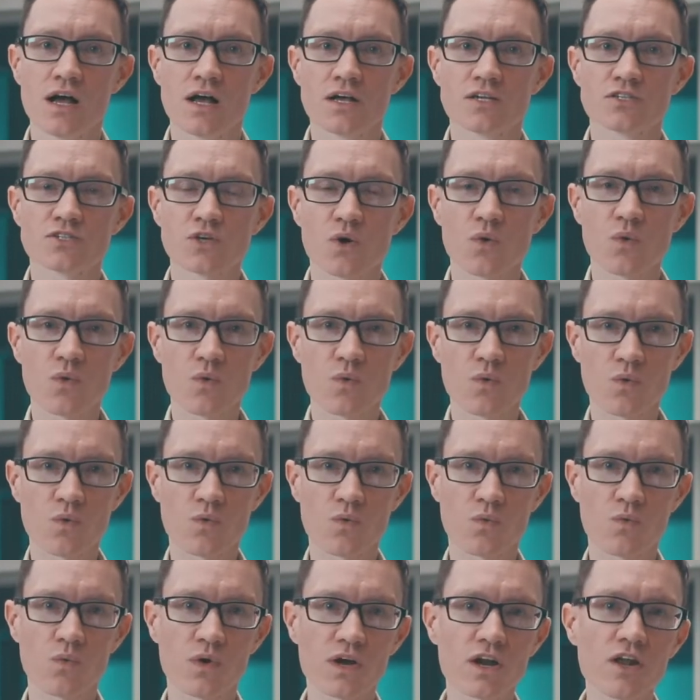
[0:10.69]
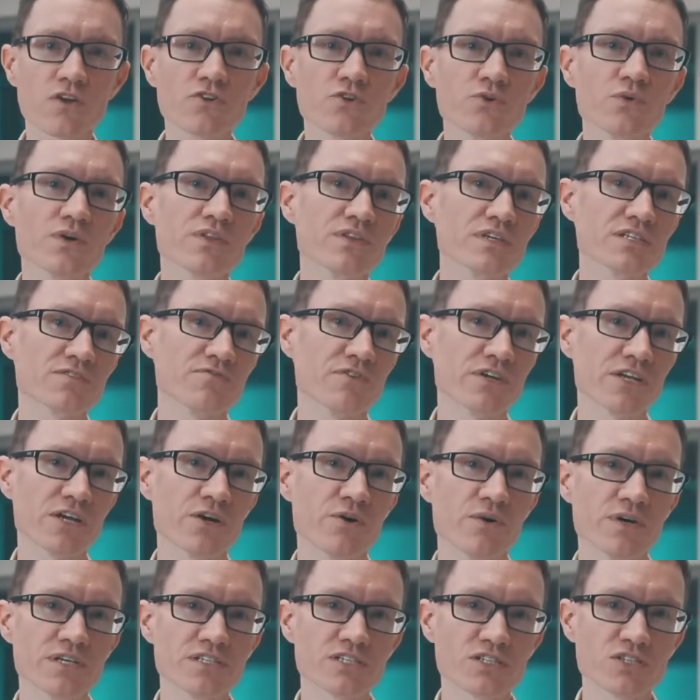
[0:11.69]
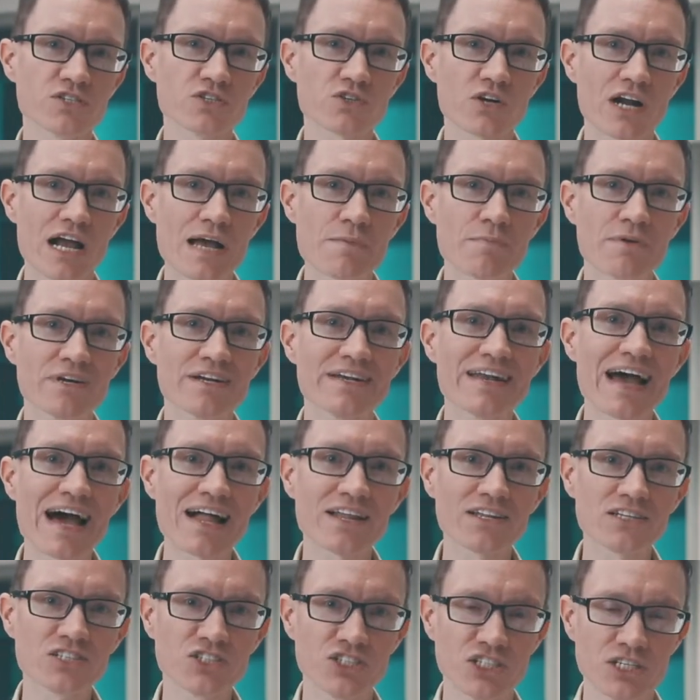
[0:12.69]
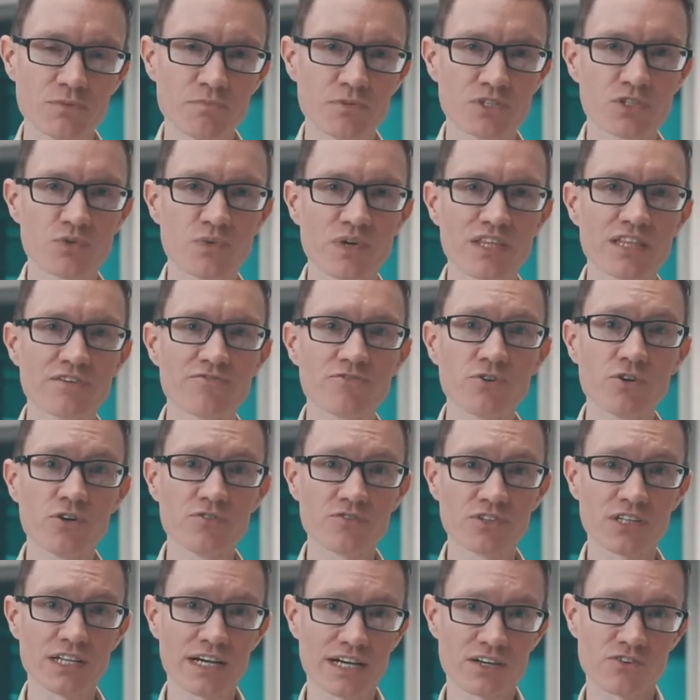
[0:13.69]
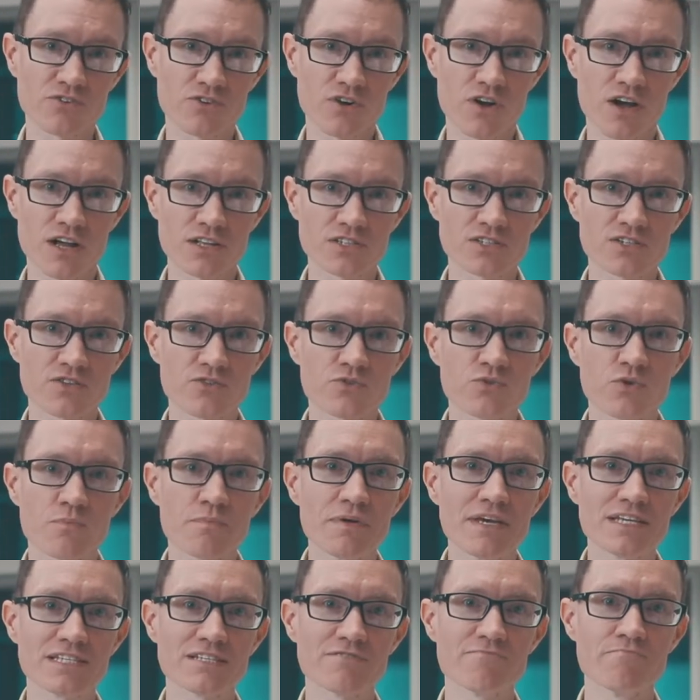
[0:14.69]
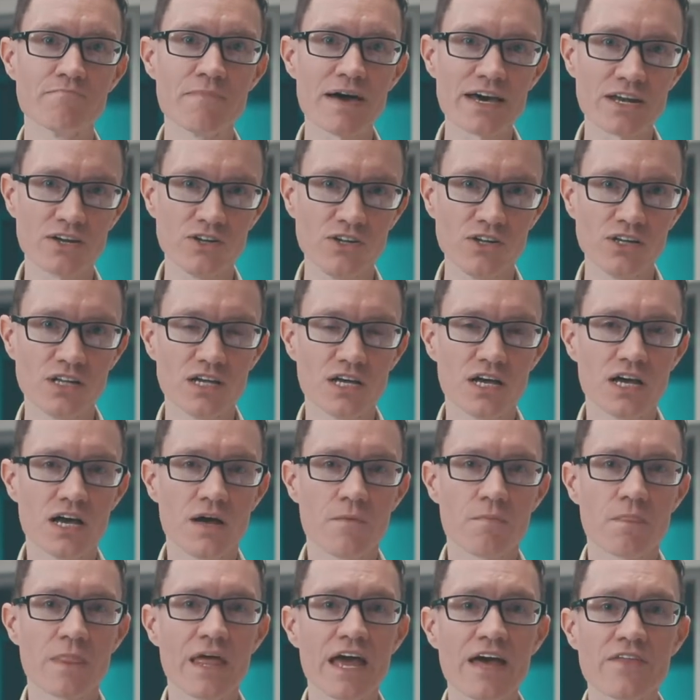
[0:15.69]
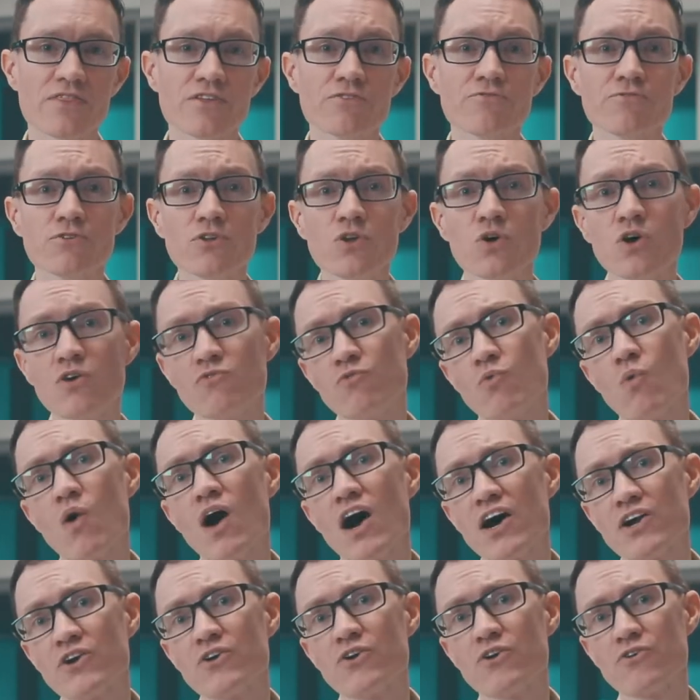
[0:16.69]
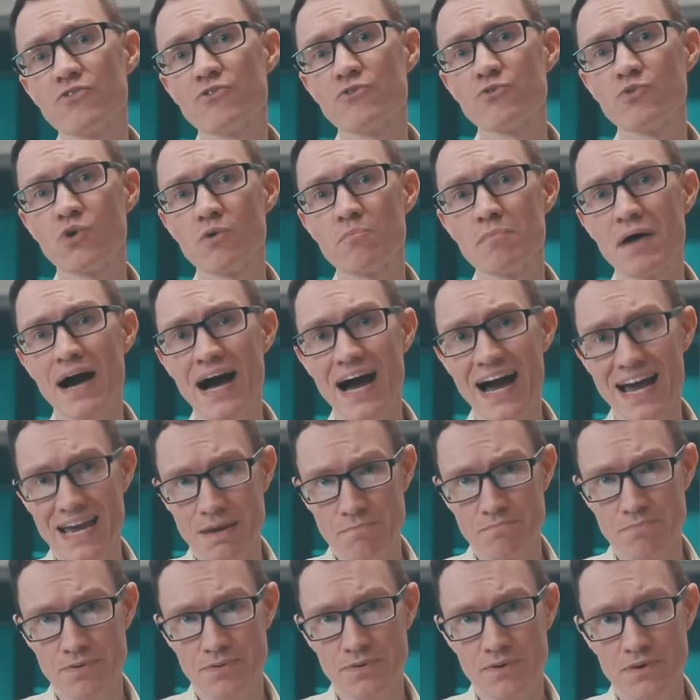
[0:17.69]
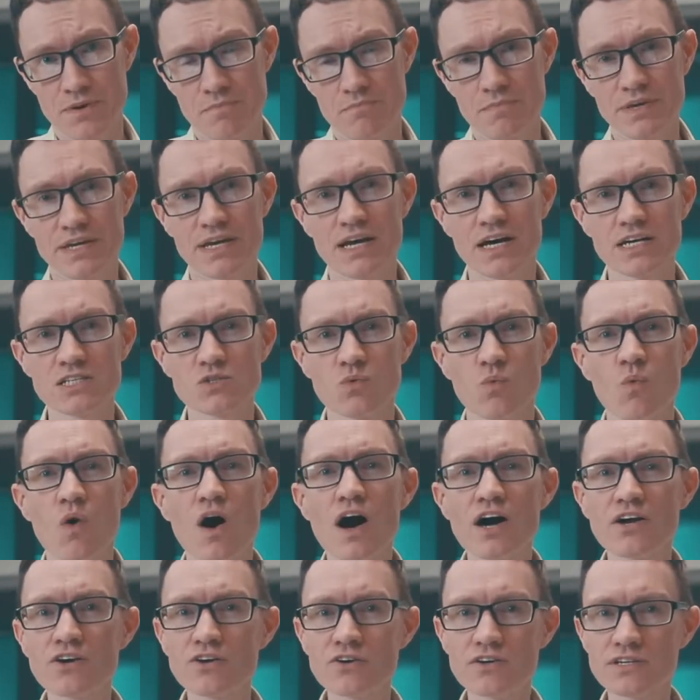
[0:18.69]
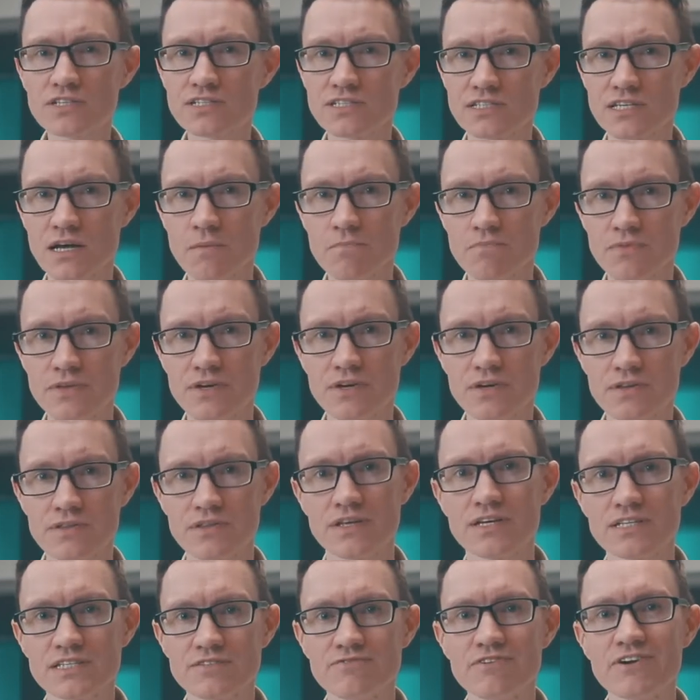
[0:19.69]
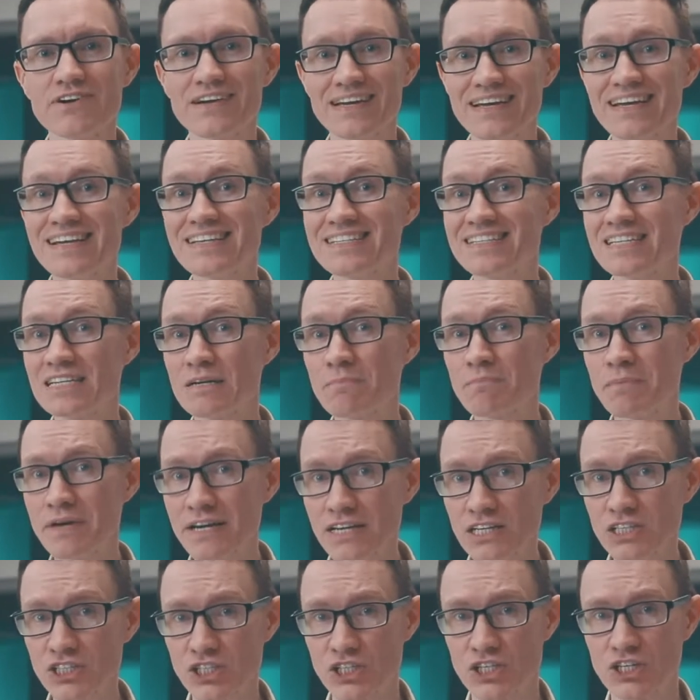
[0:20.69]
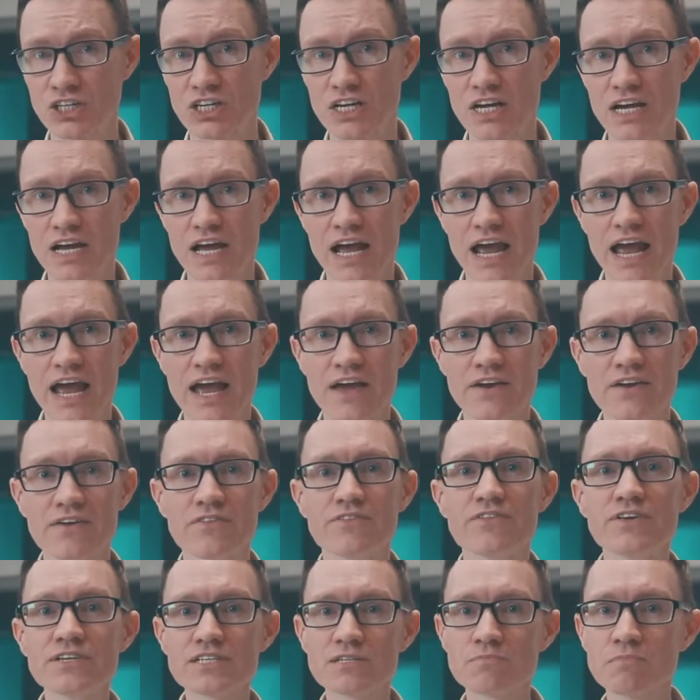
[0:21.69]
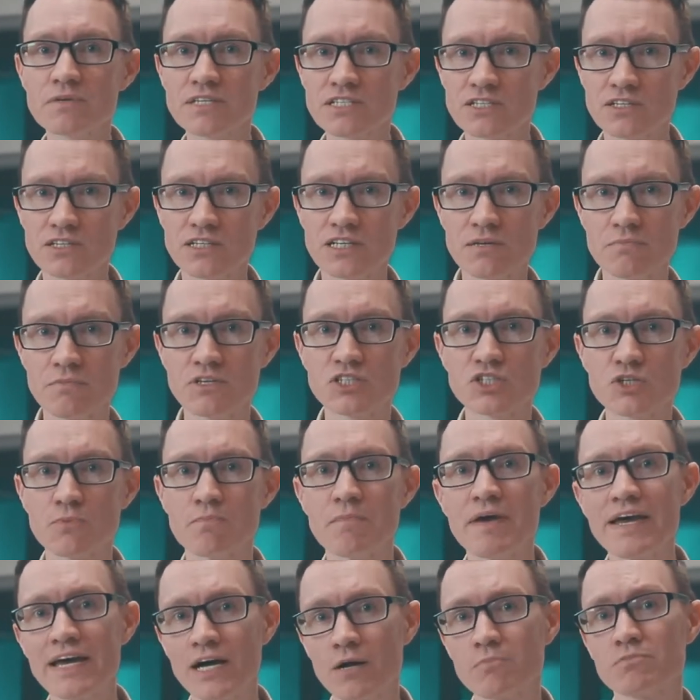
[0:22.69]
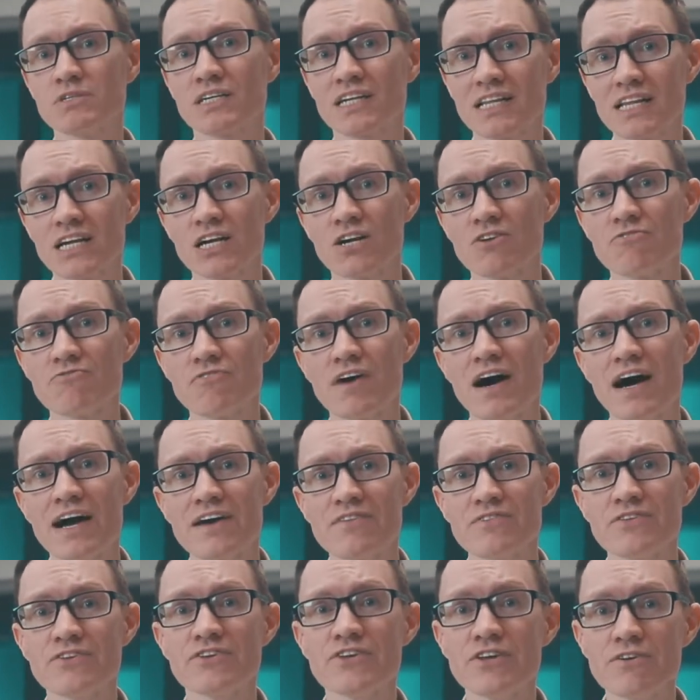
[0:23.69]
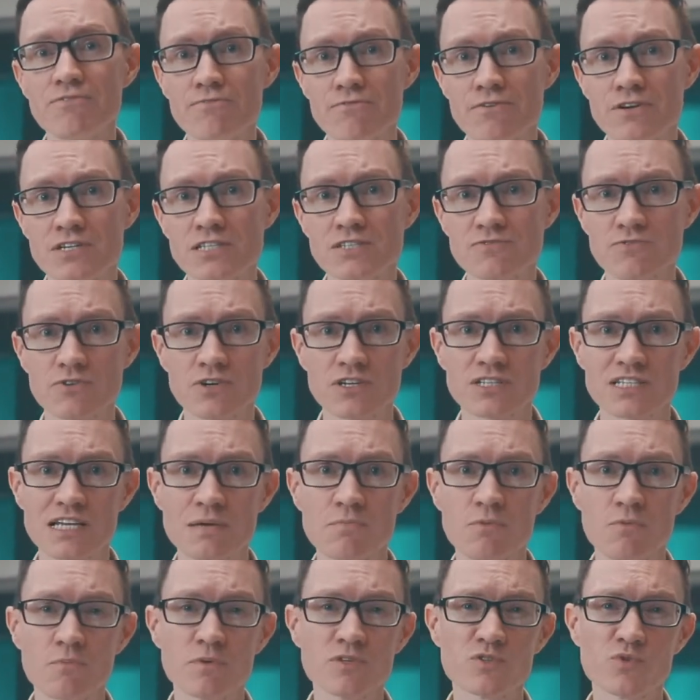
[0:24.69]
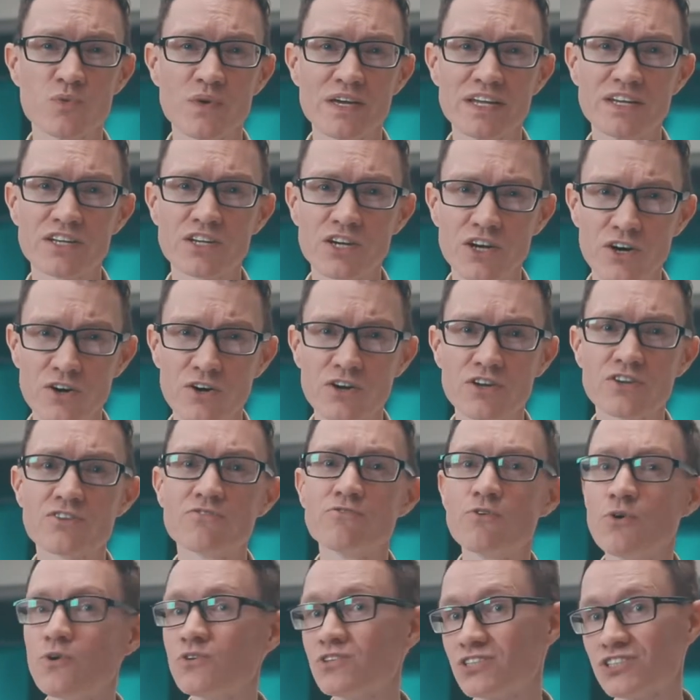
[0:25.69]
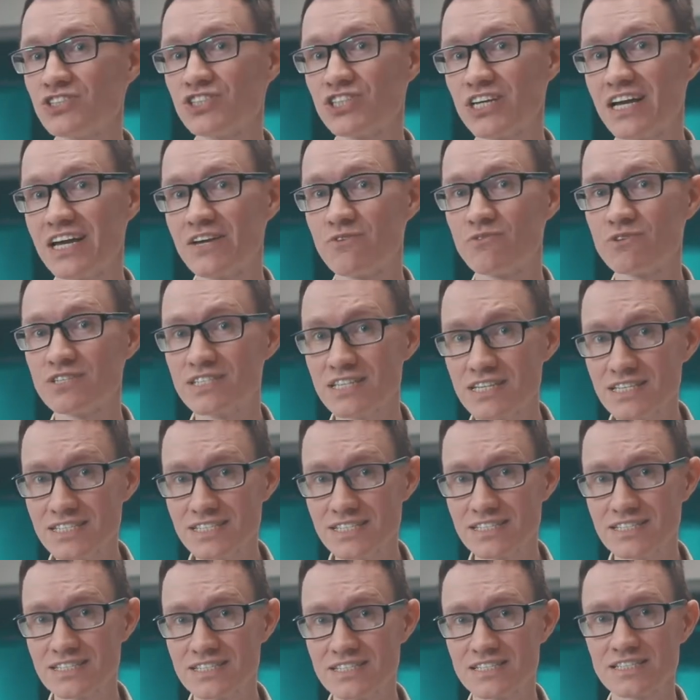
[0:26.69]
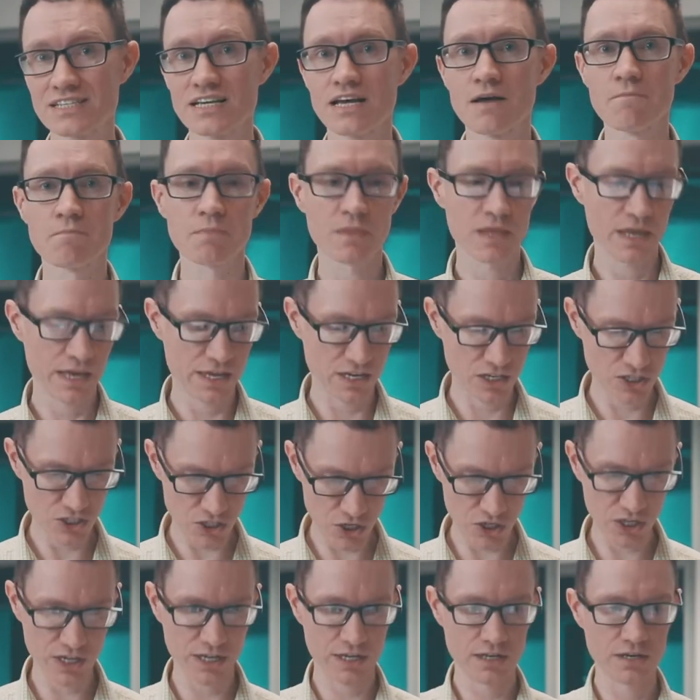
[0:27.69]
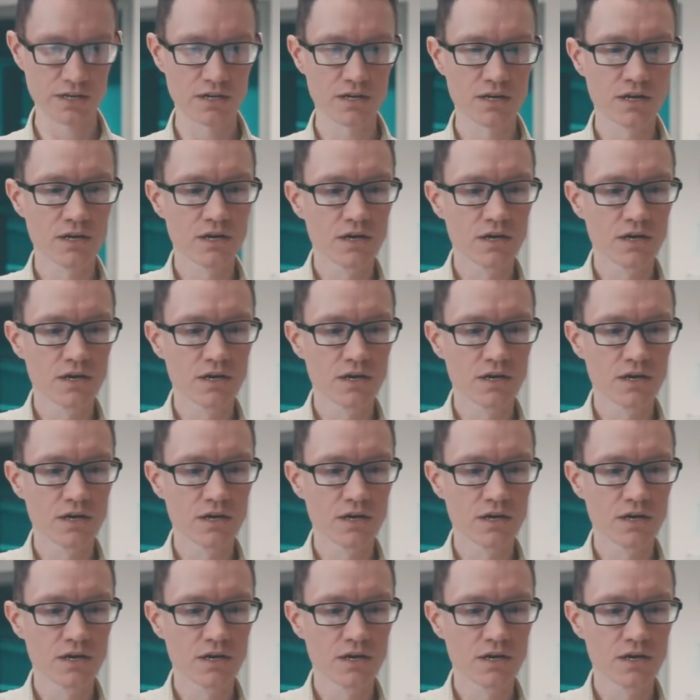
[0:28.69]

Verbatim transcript: So what I'll do in this video is describe an analogy between the flow of electrons through a piece of metal and the flow of water through a pipe, because water is something that's very easy to picture, and this mental image may help to clarify the difference, for example, between current, voltage, and resistance in a circuit.